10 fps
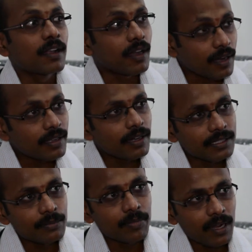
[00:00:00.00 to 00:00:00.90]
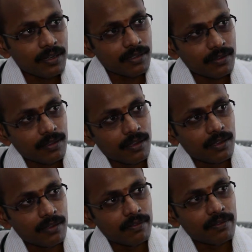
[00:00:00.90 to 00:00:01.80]
Cardiology part,
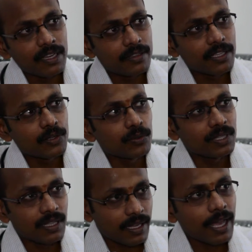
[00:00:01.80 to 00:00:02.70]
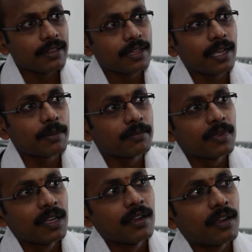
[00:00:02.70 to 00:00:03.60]
where they do in the cath lab,
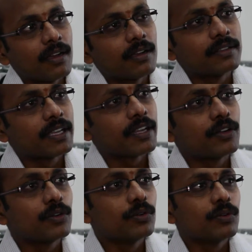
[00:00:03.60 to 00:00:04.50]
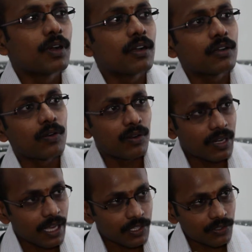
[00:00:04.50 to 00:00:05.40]
they can do
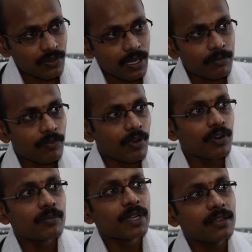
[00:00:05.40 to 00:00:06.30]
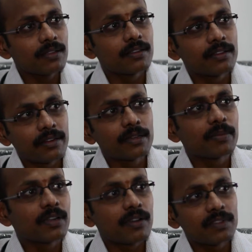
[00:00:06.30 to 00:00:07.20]
coronary angiogram followed by the
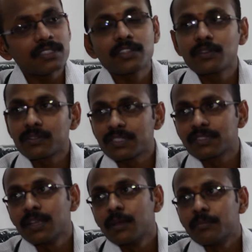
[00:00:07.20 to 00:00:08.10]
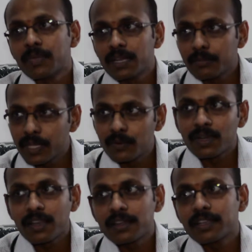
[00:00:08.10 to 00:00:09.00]
treatment of the stenosis by balloon
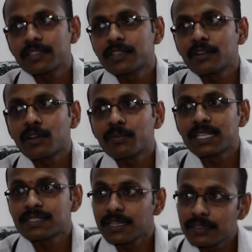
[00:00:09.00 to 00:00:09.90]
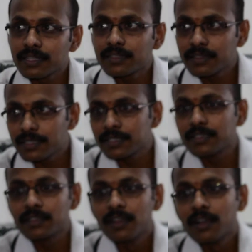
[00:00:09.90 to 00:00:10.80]
dilatation or by stenting the